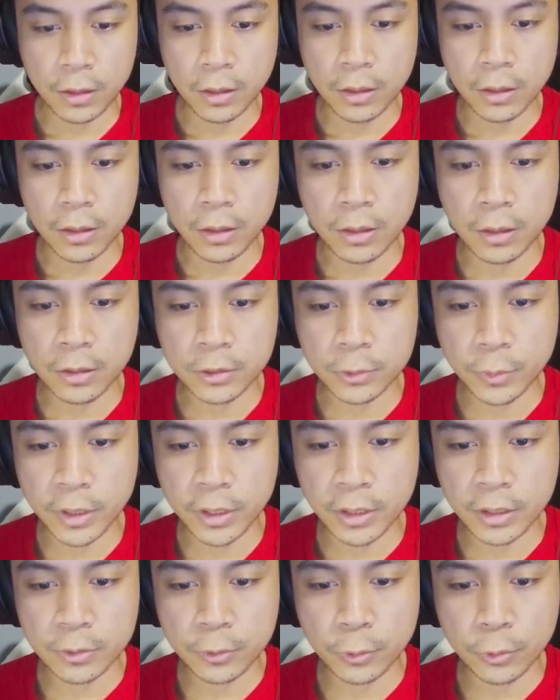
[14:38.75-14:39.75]

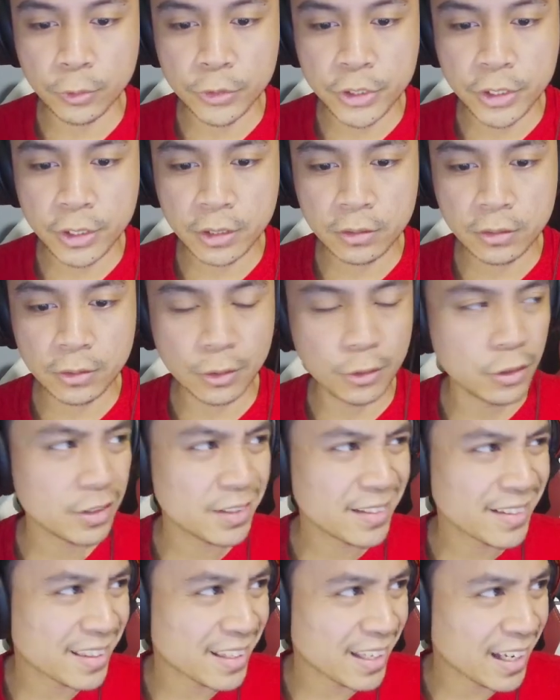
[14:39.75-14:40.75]
Ogdoadic Origin. Oh, look
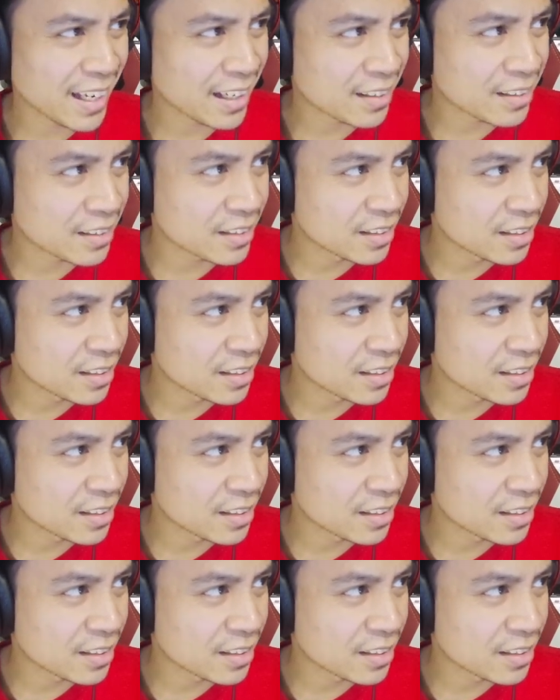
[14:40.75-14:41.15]
at that.